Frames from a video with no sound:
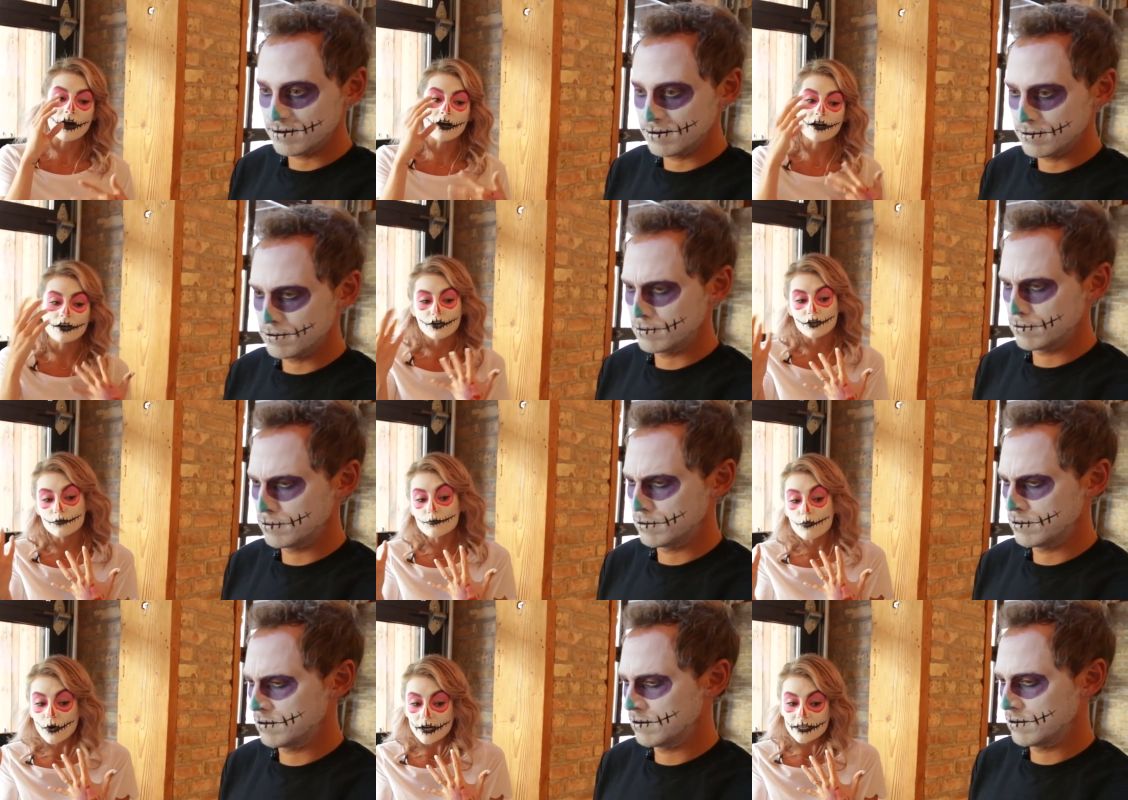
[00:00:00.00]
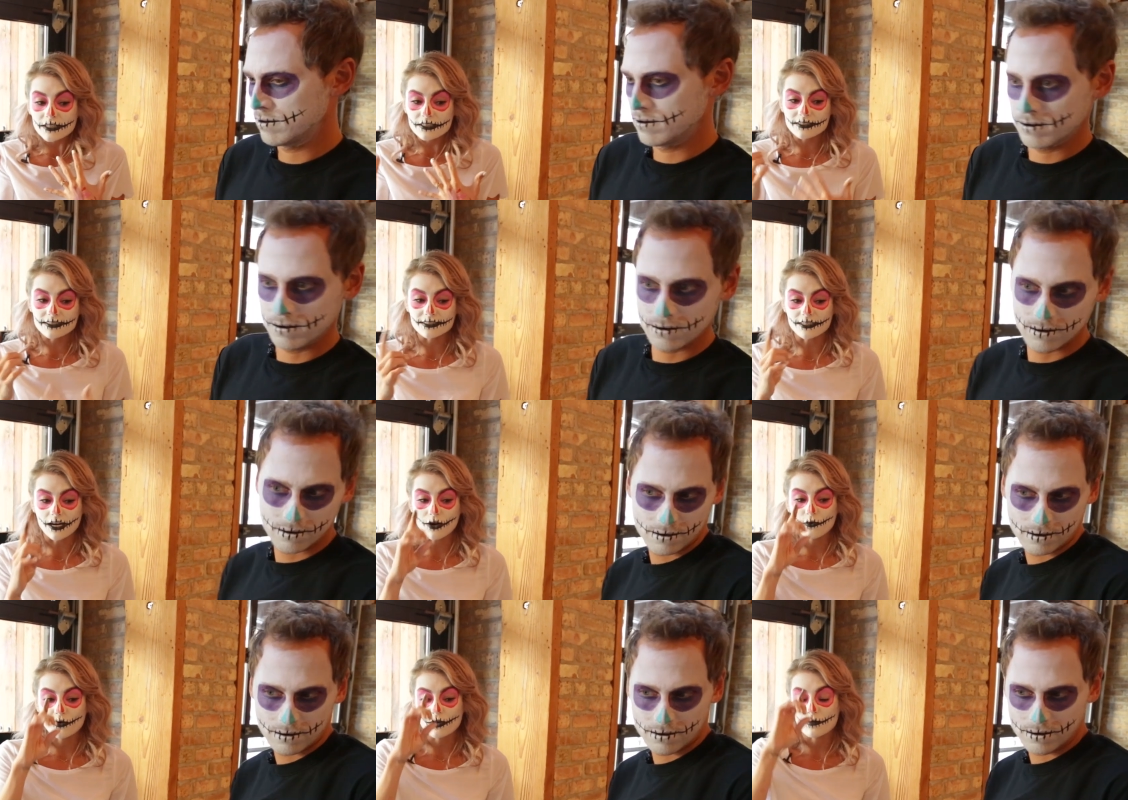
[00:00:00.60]
Speaker 1: A good point to
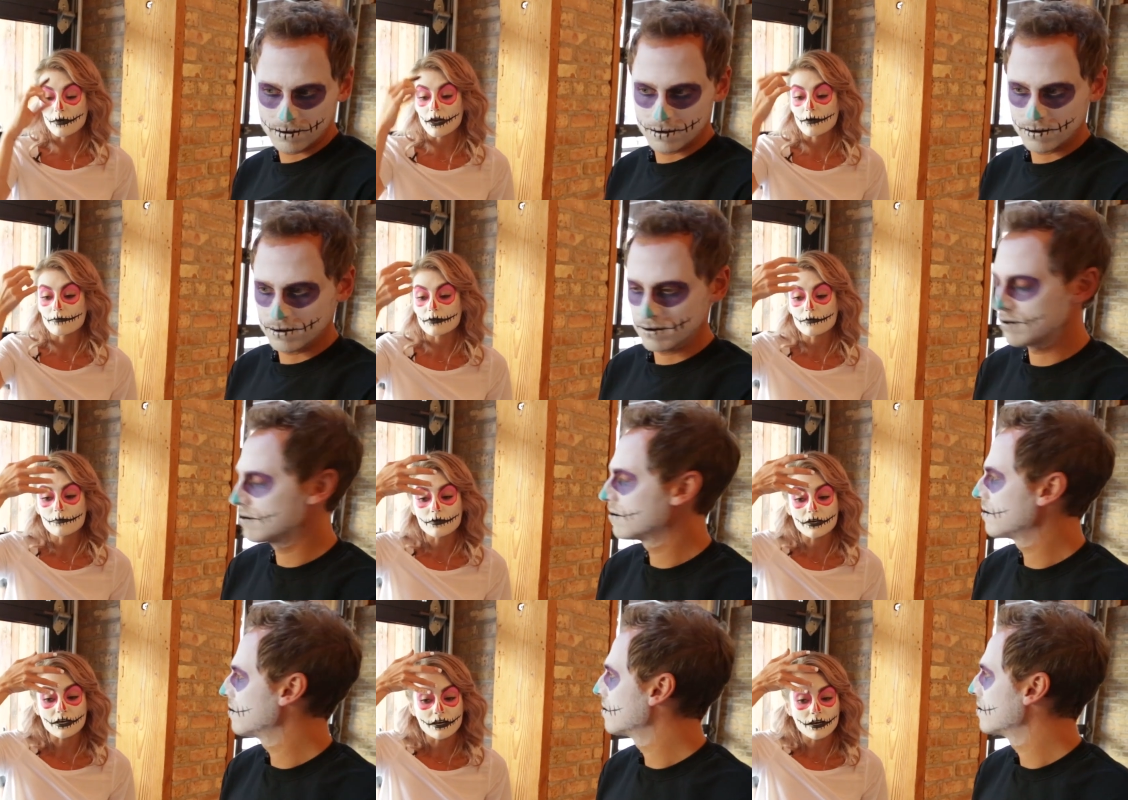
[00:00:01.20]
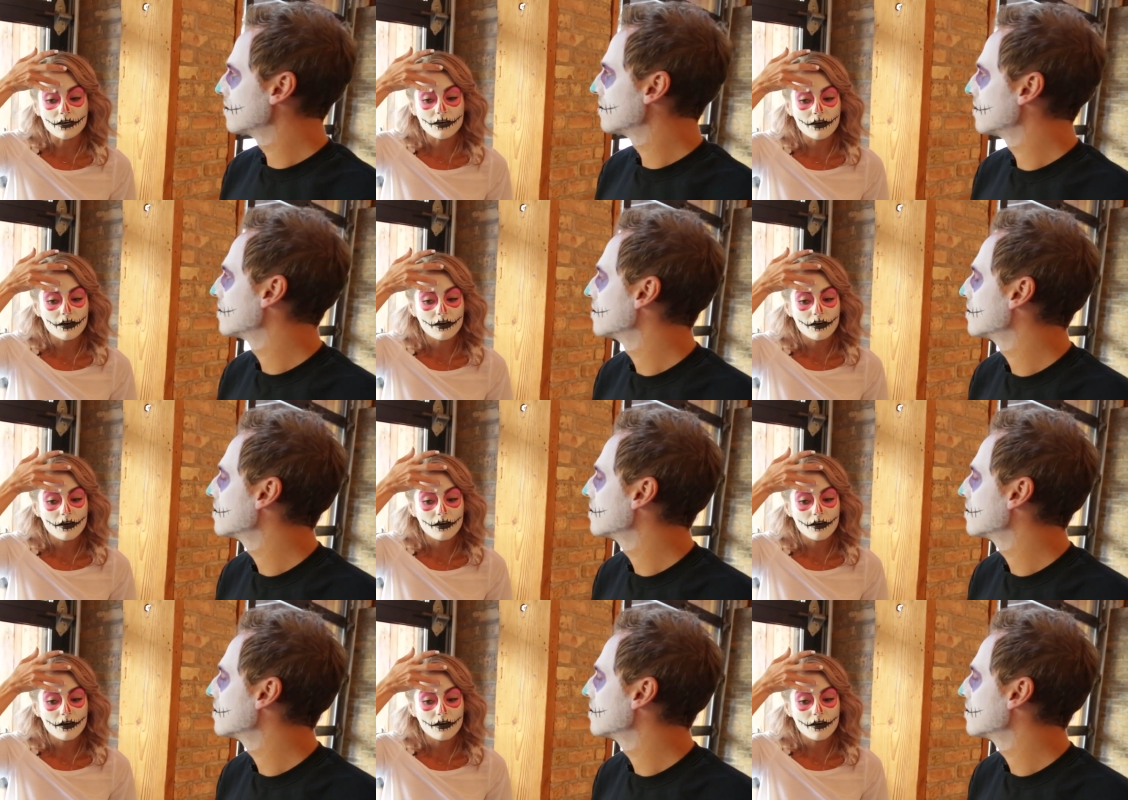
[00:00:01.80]
start would maybe be